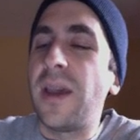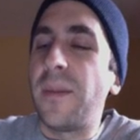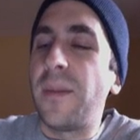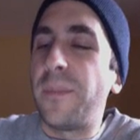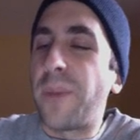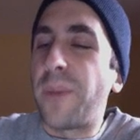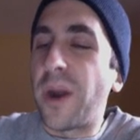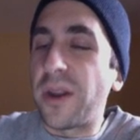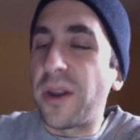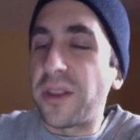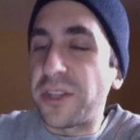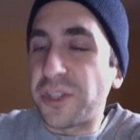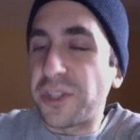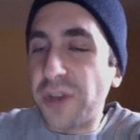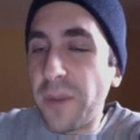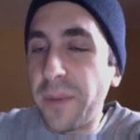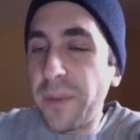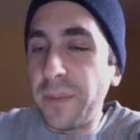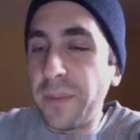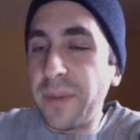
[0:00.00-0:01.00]
Part of the
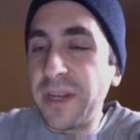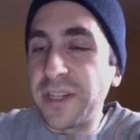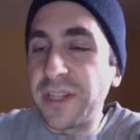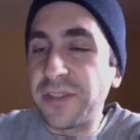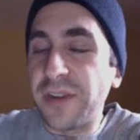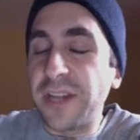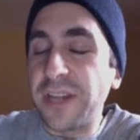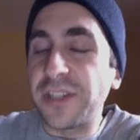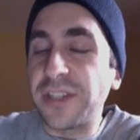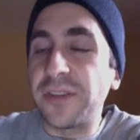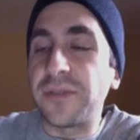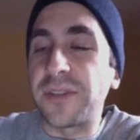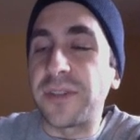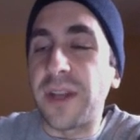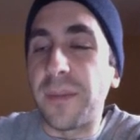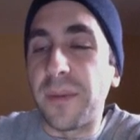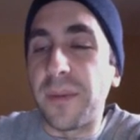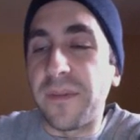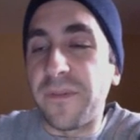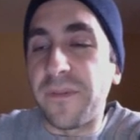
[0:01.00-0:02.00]
Trump administration, who's
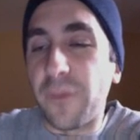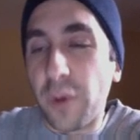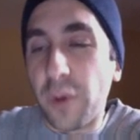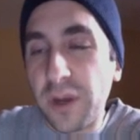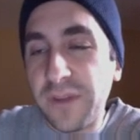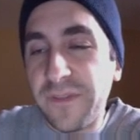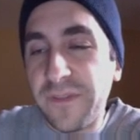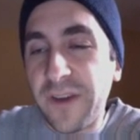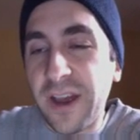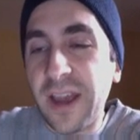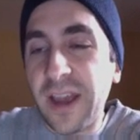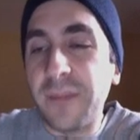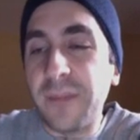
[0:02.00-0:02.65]
number 45,